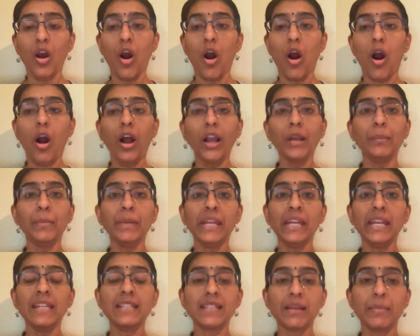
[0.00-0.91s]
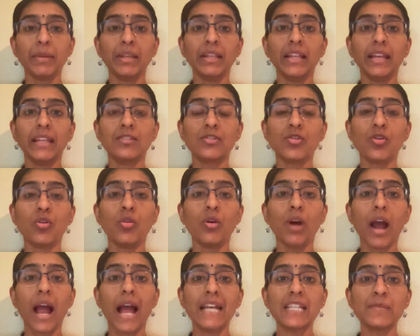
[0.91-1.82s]
all beings,
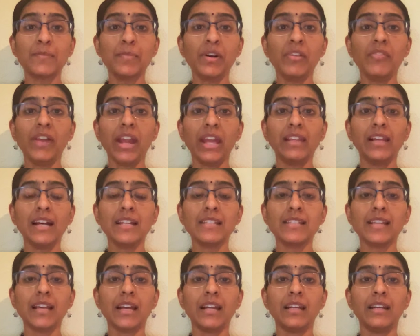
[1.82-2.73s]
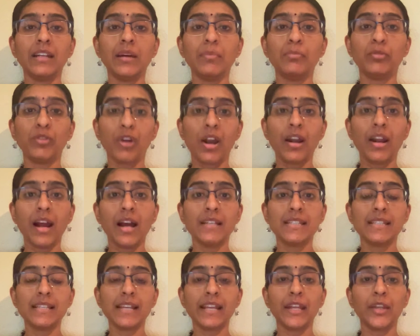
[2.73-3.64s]
so as per Vedas and
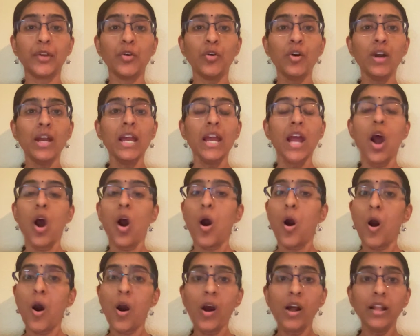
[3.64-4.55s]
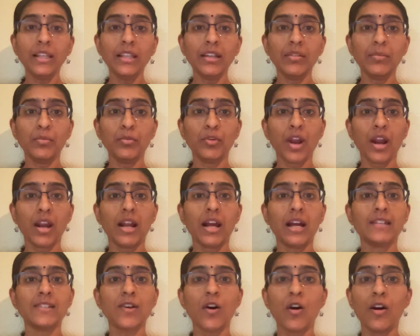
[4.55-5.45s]
Puranas, all the
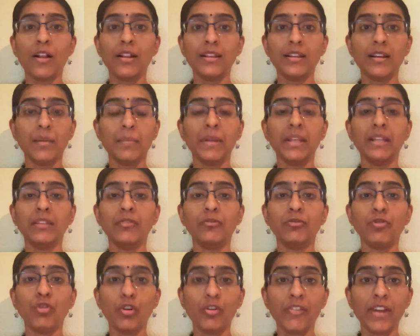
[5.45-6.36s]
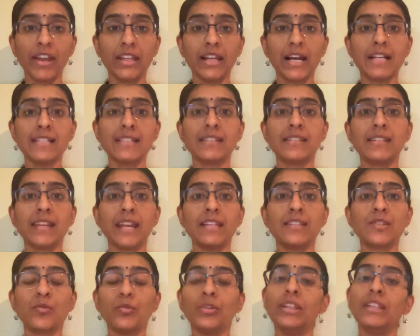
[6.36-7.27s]
Puranas, the 4 Vedas
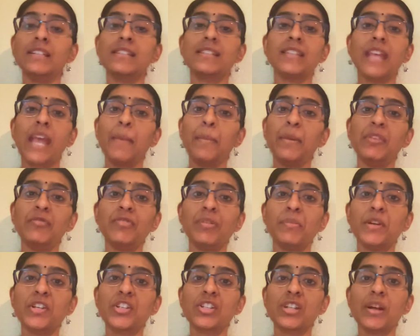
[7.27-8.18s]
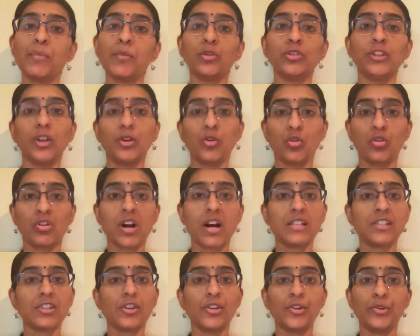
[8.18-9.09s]
states only the same information about the
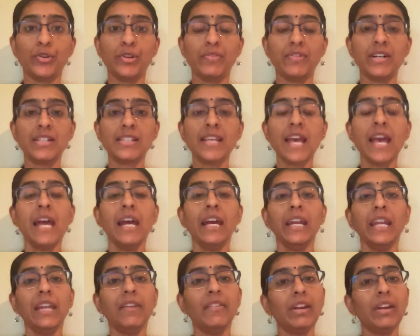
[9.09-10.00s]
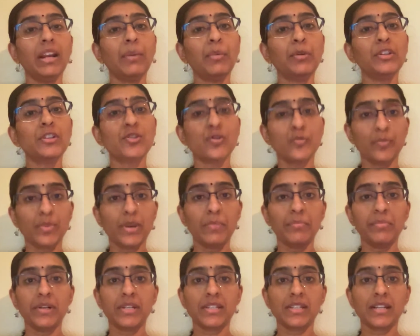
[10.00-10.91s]
lokas or universe, even about the Supreme
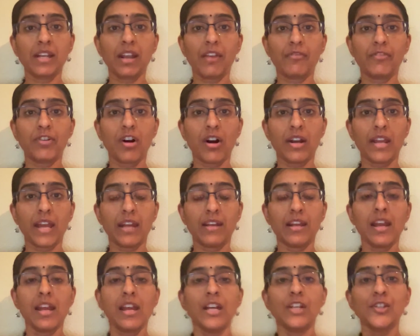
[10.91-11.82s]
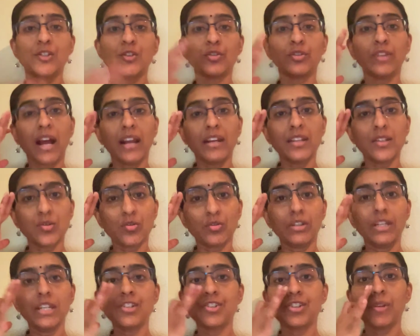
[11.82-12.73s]
Personality of Godhead. So that is
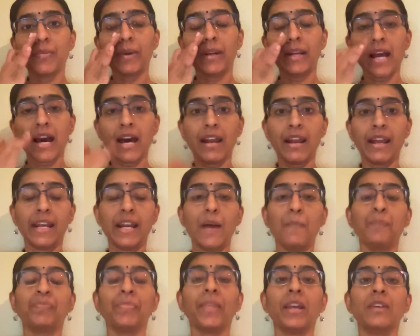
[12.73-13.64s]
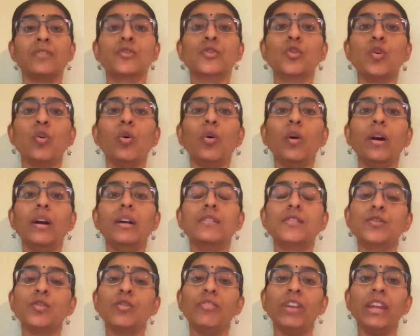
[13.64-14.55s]
only Sriman Narayana. So
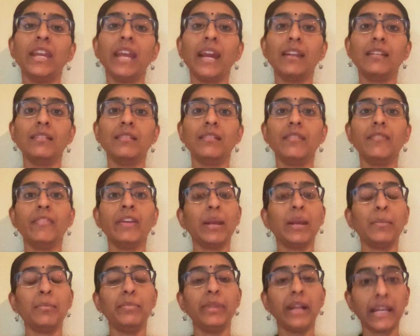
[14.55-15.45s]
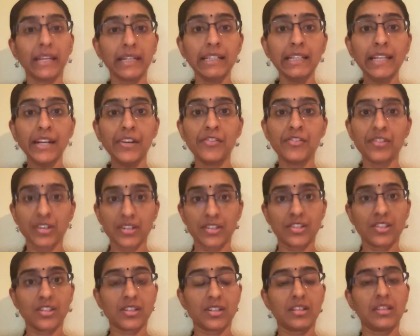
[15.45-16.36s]
we can blindly
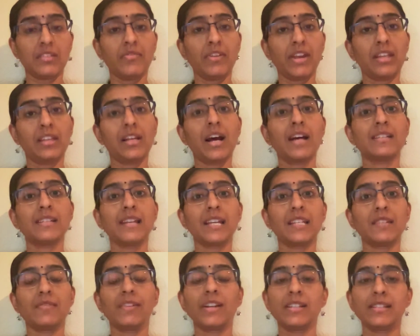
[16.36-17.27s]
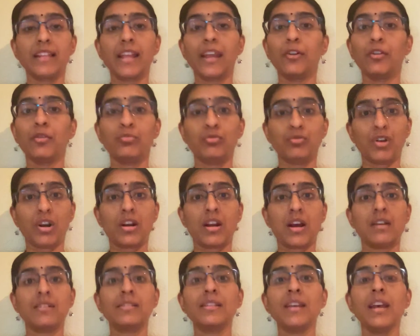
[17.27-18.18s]
trust the Vedas as well as
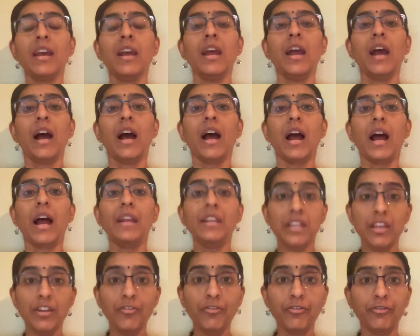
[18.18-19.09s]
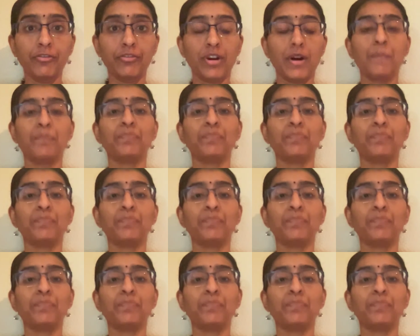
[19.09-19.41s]
Puranas, if